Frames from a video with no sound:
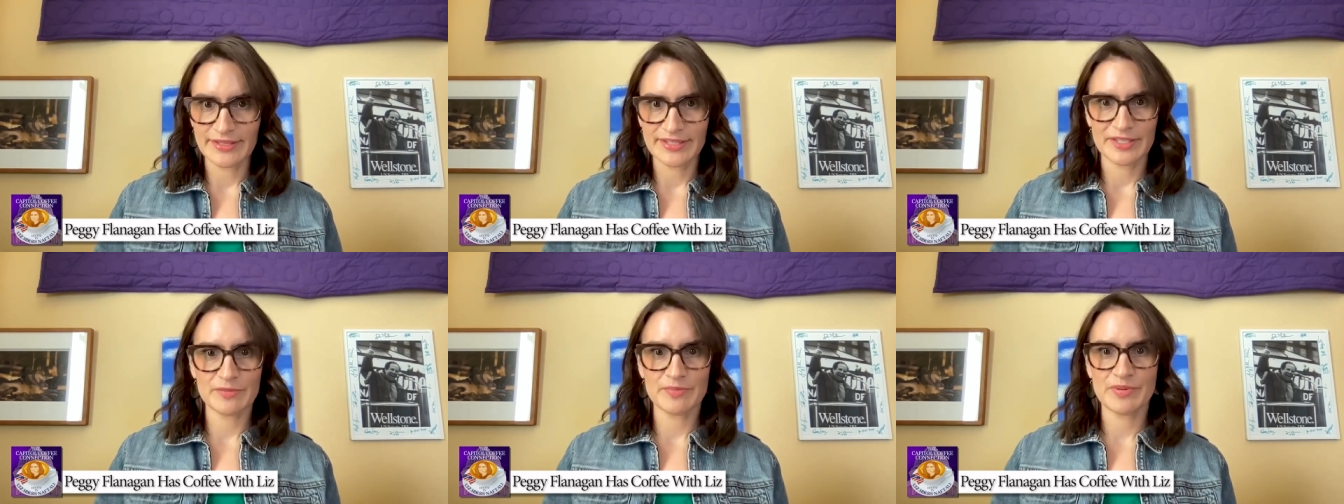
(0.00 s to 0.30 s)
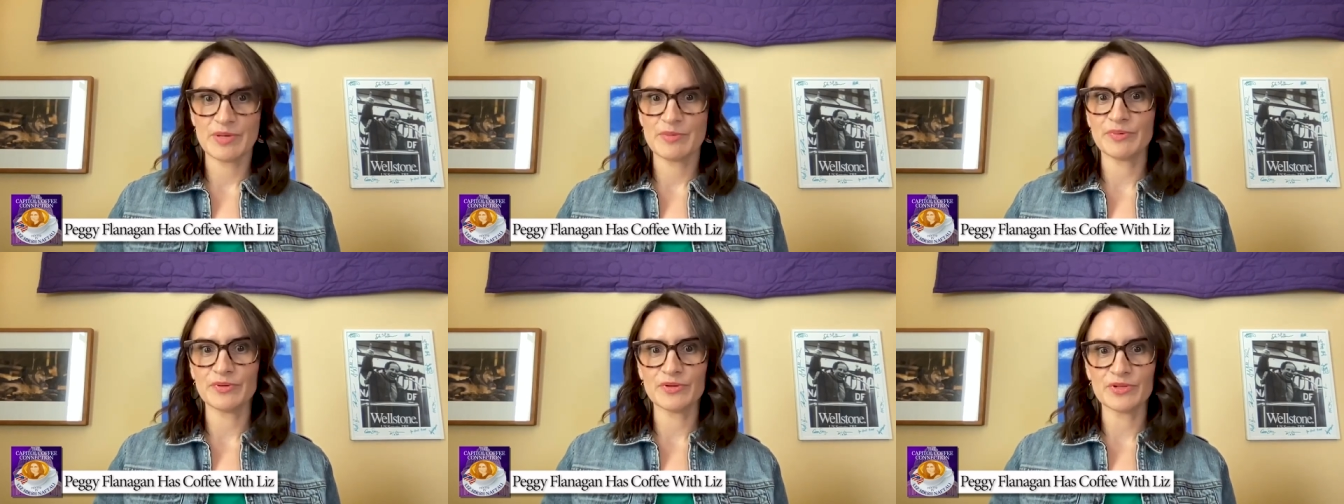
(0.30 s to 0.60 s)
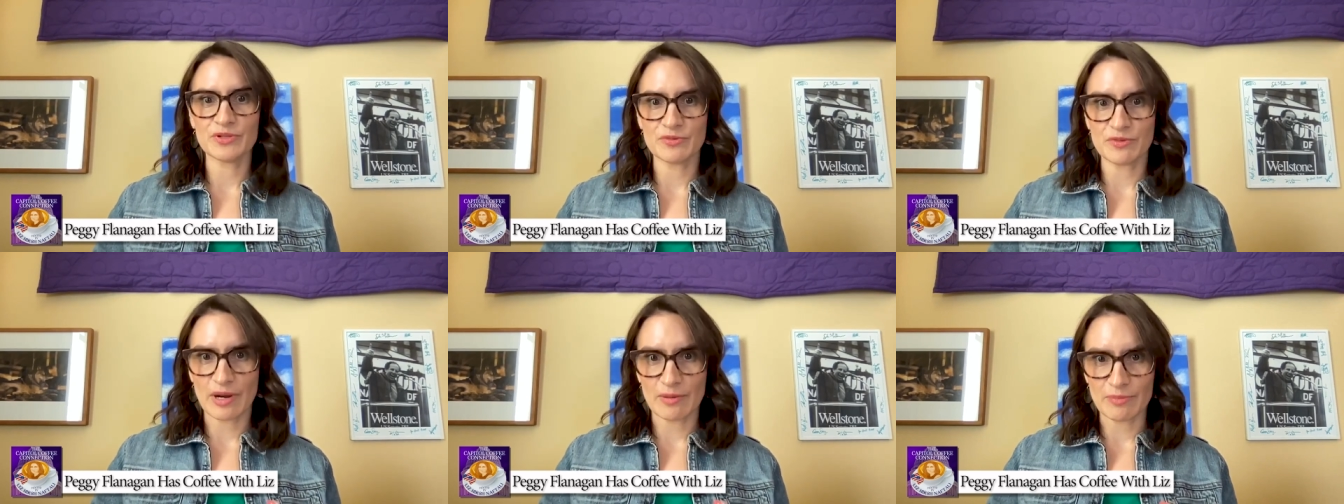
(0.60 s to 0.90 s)
The people
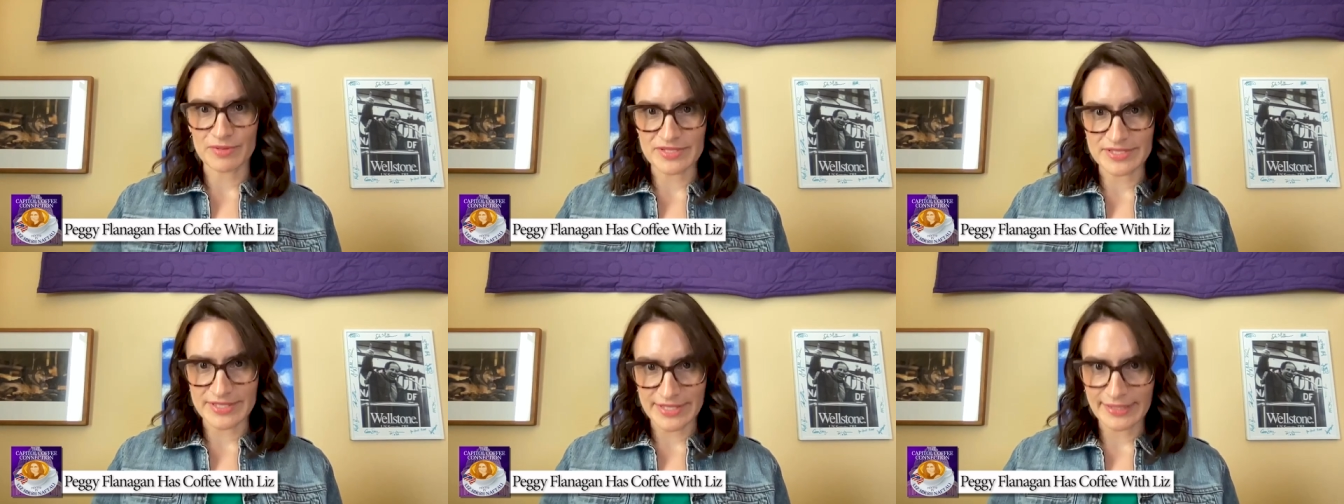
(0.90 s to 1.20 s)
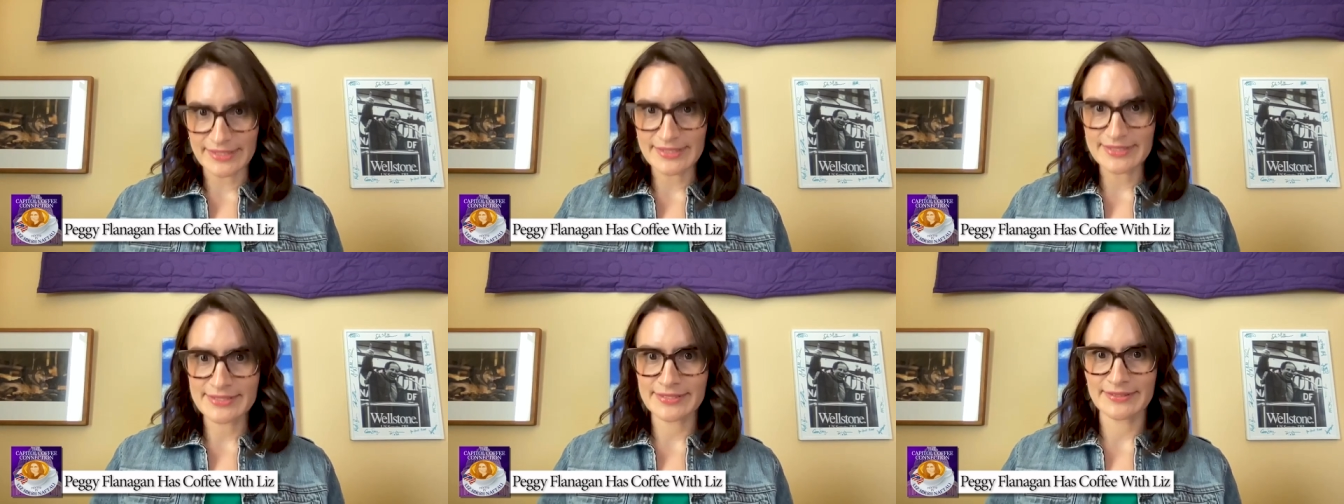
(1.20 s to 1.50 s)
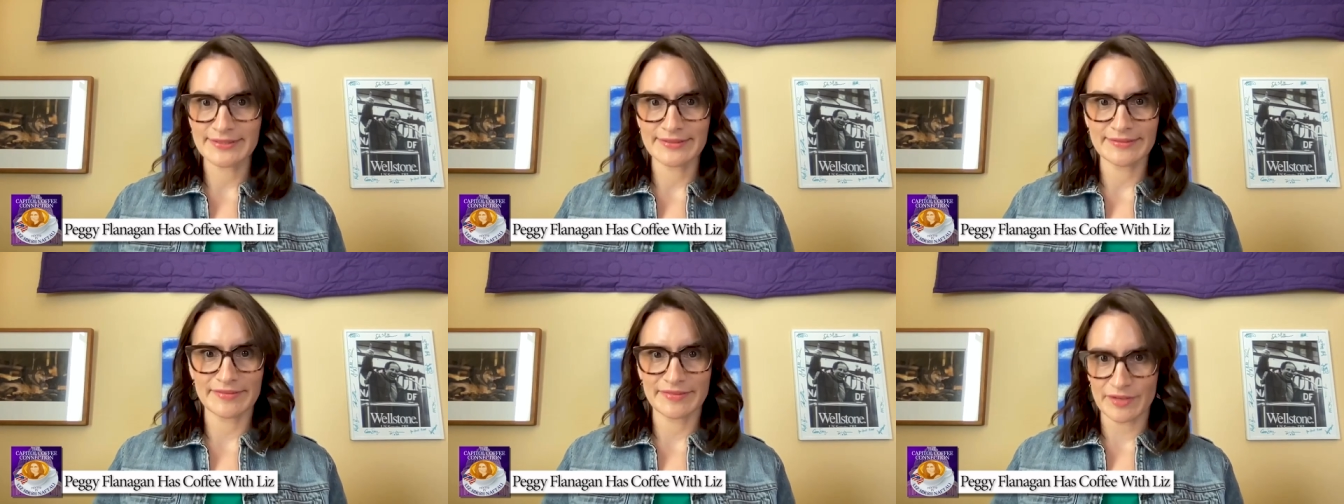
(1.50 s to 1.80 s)
you represent,
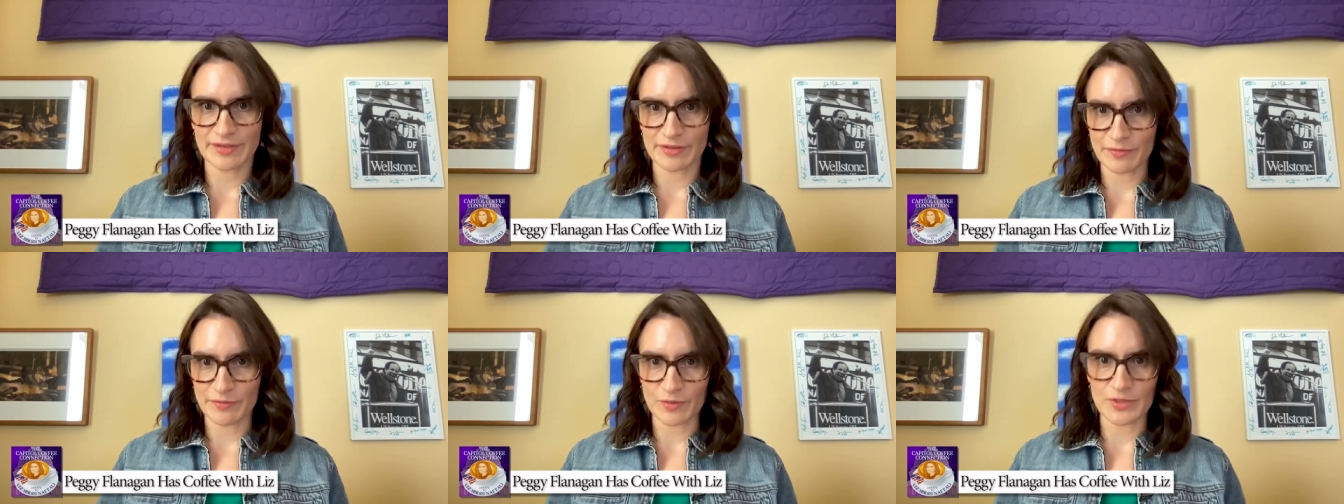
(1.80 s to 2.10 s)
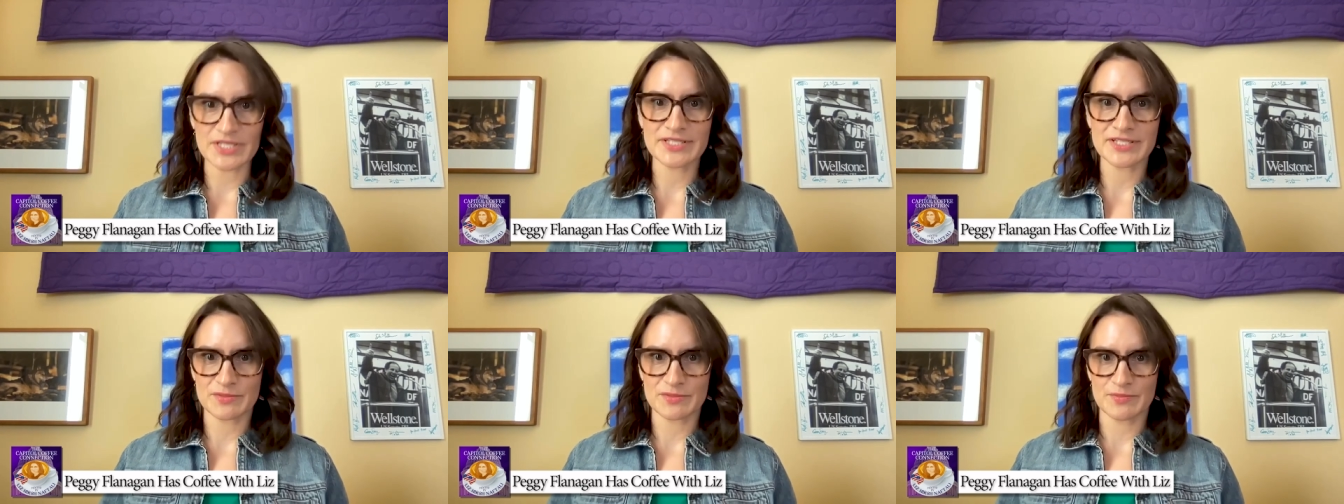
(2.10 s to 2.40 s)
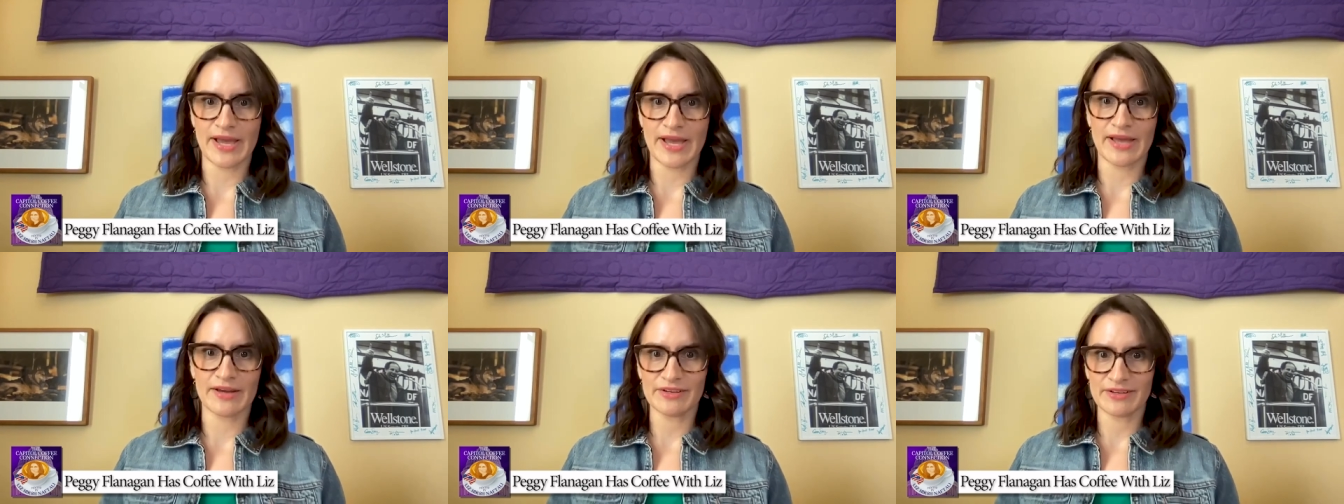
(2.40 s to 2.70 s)
their voices
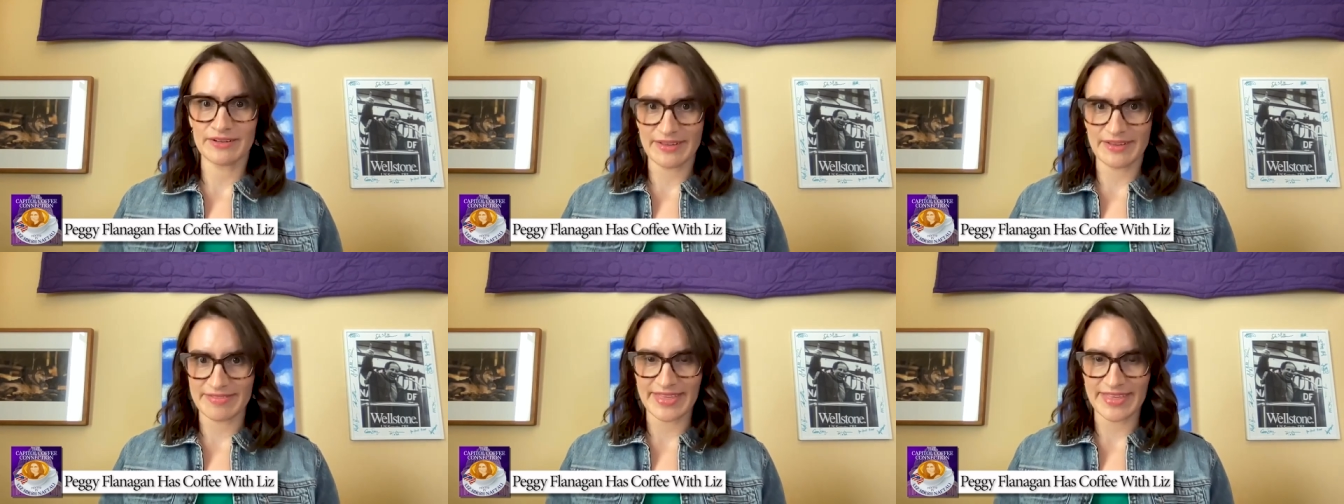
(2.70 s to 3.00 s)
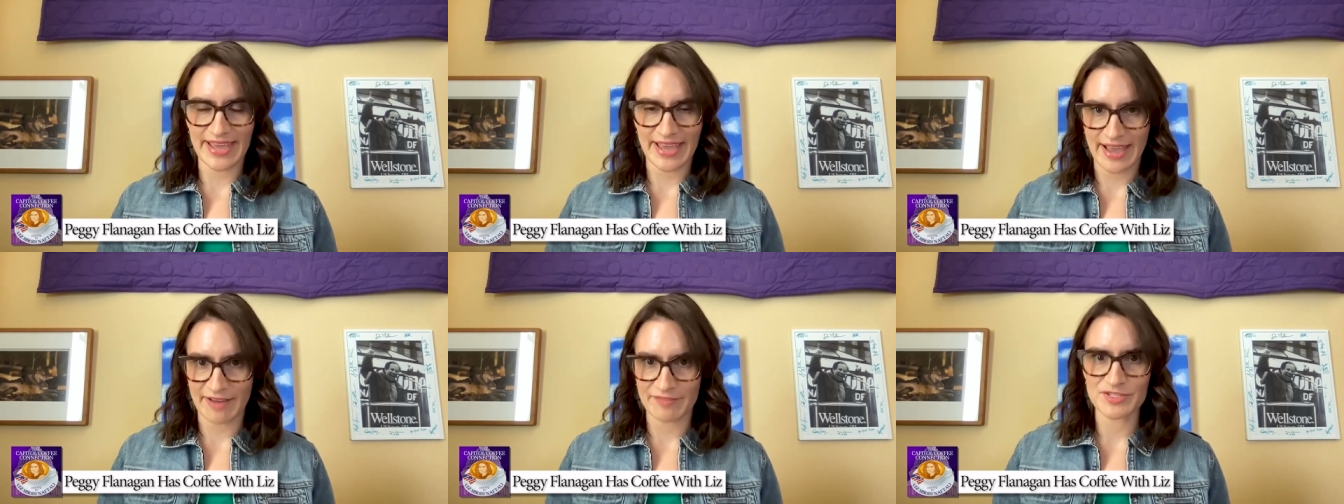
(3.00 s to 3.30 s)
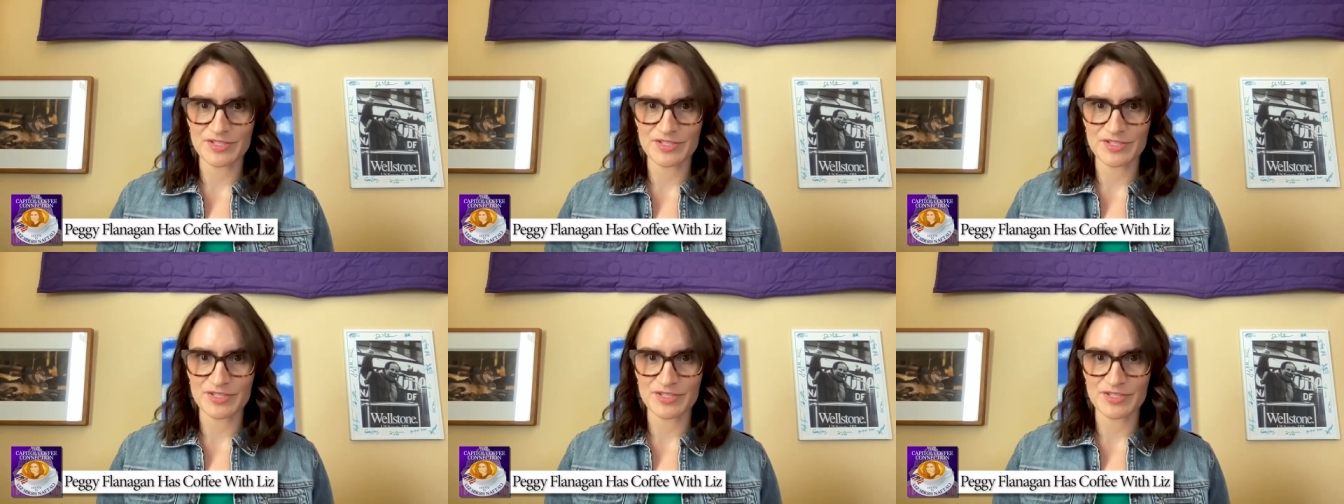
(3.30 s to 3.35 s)
matter and they have